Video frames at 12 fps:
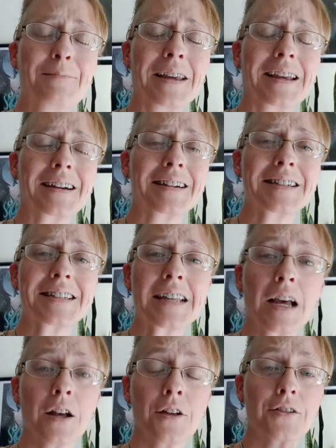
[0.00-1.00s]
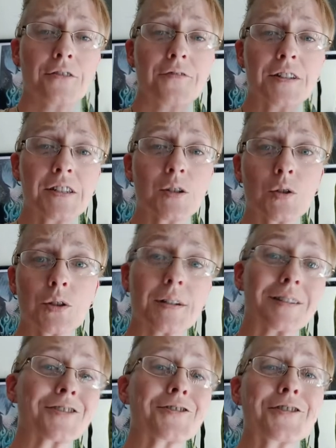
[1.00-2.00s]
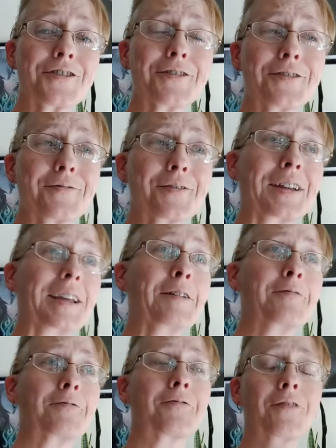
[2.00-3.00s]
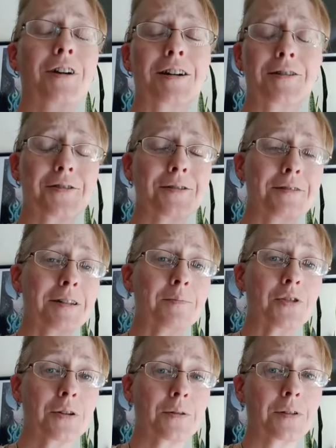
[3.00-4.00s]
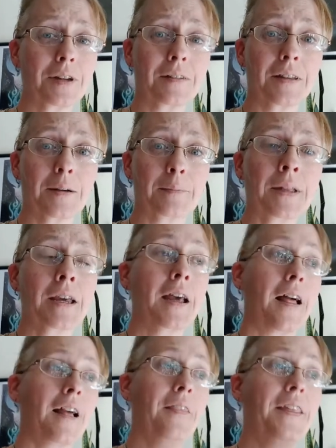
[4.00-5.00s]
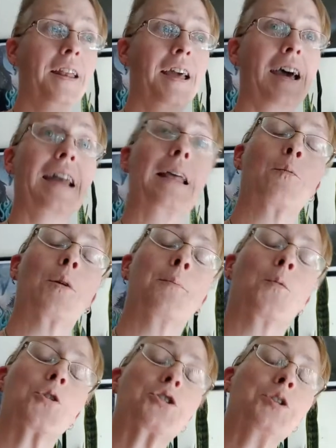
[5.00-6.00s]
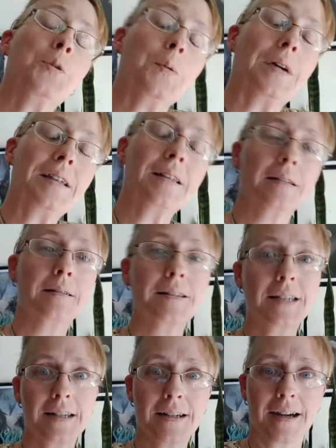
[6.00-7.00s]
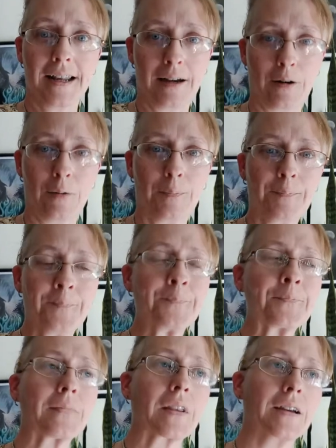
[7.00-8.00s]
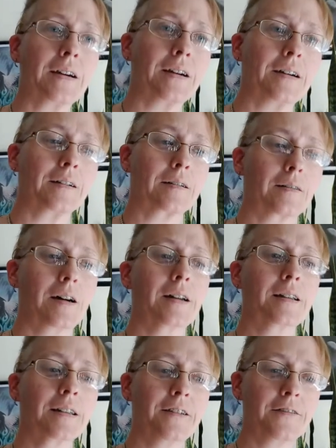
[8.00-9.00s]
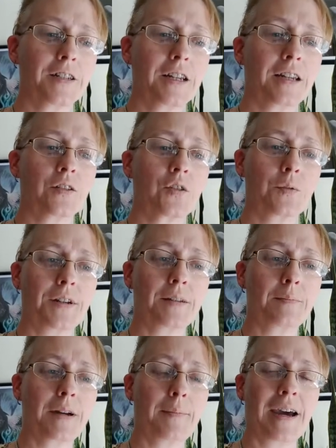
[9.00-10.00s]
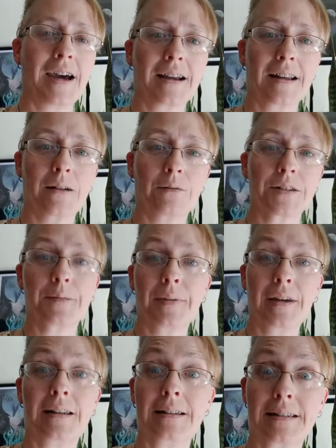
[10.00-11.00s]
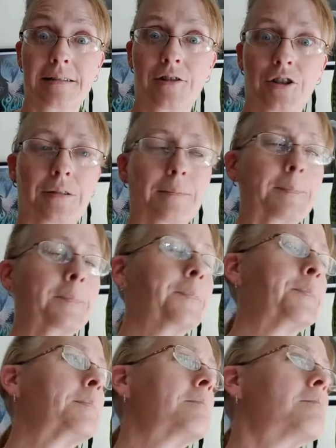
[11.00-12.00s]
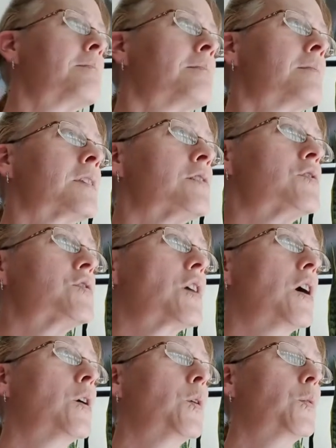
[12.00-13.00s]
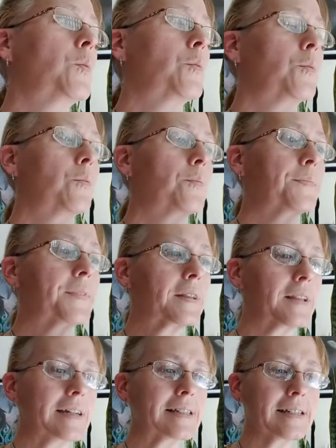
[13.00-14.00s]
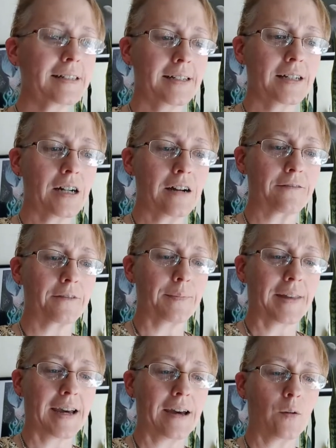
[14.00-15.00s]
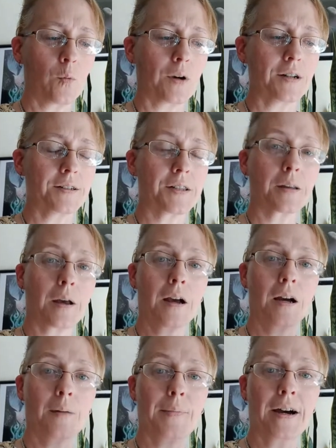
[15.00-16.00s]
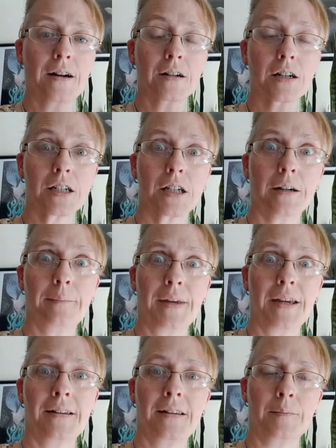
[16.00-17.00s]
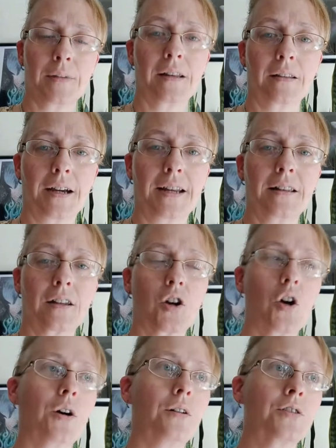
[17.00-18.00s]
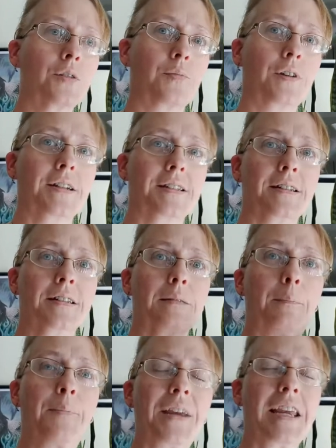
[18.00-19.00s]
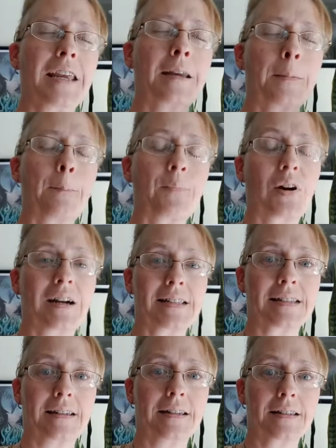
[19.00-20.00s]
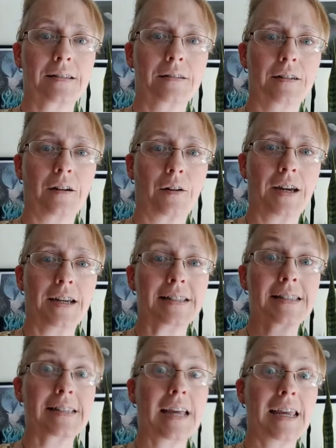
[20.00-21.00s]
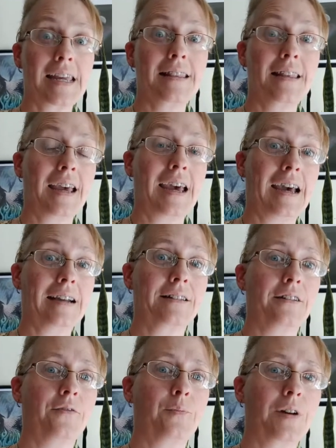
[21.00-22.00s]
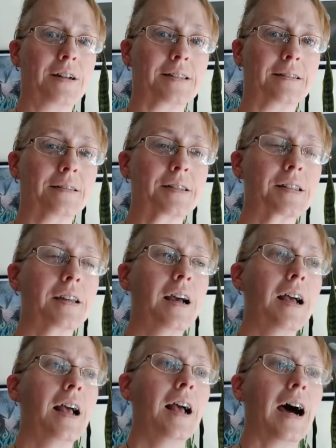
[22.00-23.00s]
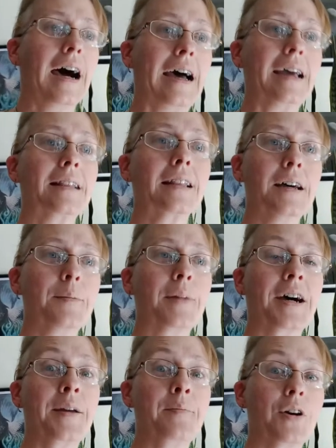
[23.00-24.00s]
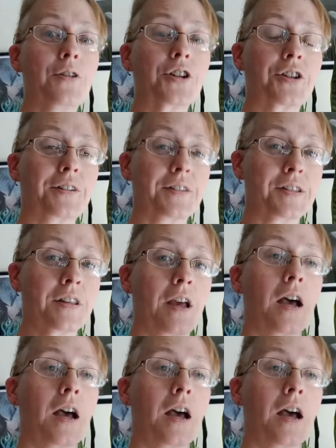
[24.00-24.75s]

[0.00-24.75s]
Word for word: because the physical exertion of cleaning the fryers and deep soaking them and then adding one more to it did not help. Uh, a lot of lifting and tweaked my back and I wasn't attention. So the lesson I got from that was about commanding my light, the call to presence, being present, okay, staying the active presence. I let my emotions